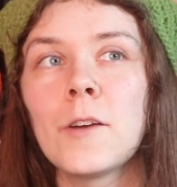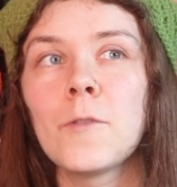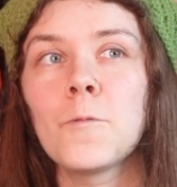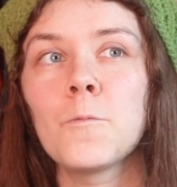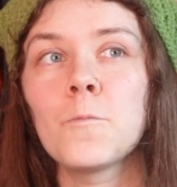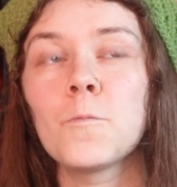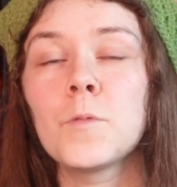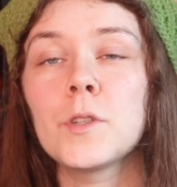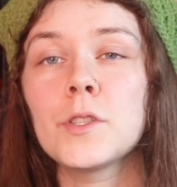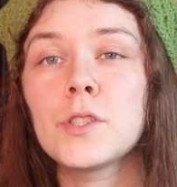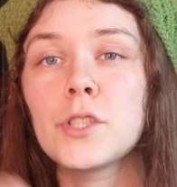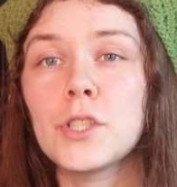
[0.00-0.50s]

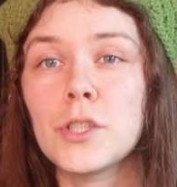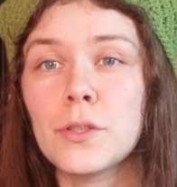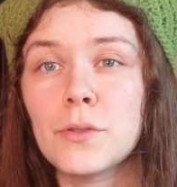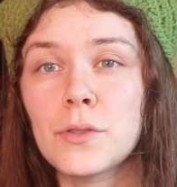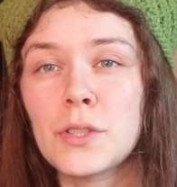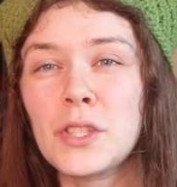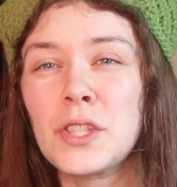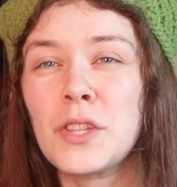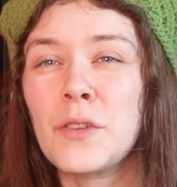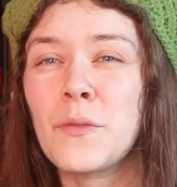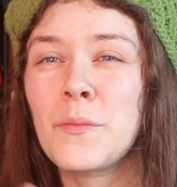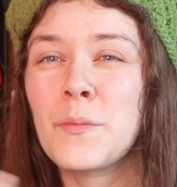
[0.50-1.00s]

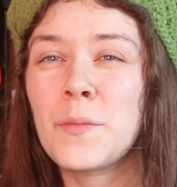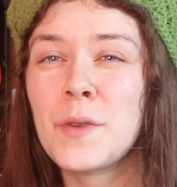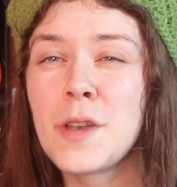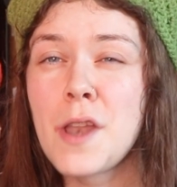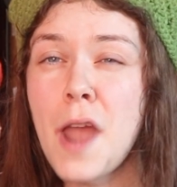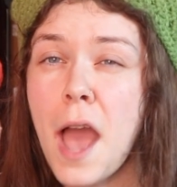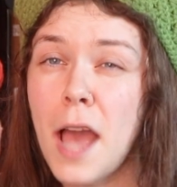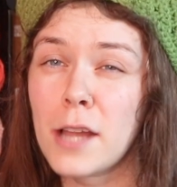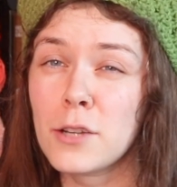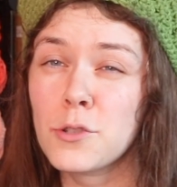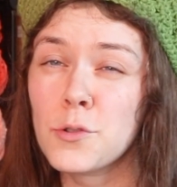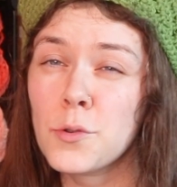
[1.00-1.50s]
reduce the
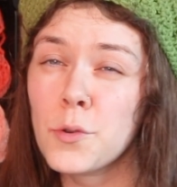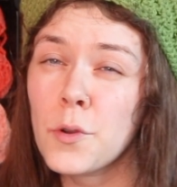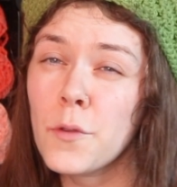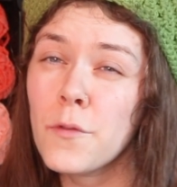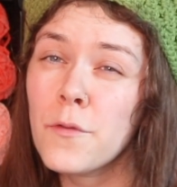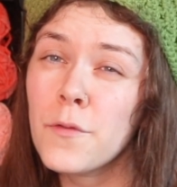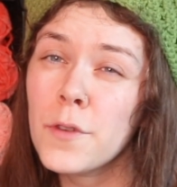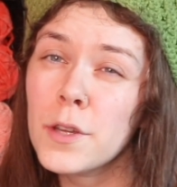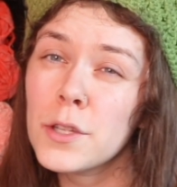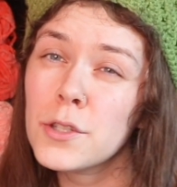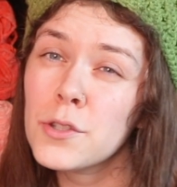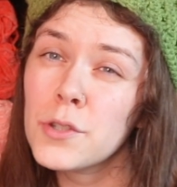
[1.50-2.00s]
natural
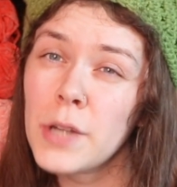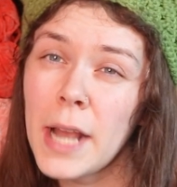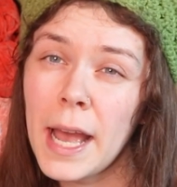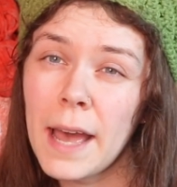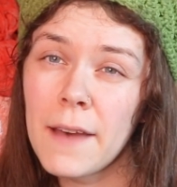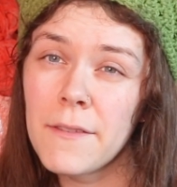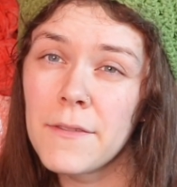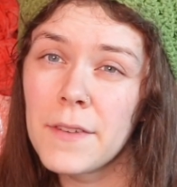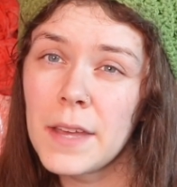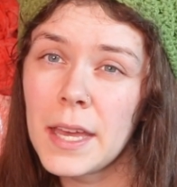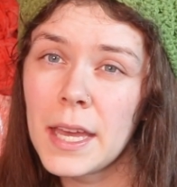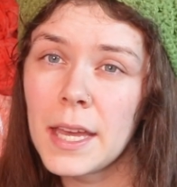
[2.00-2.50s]
foot
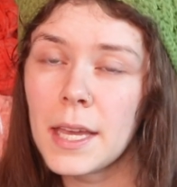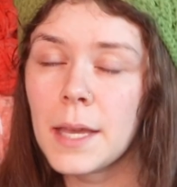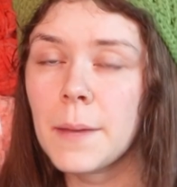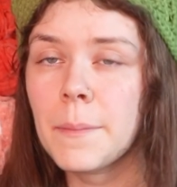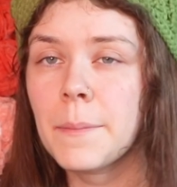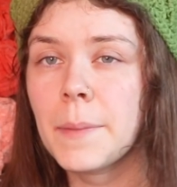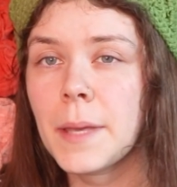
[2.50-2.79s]
traffic,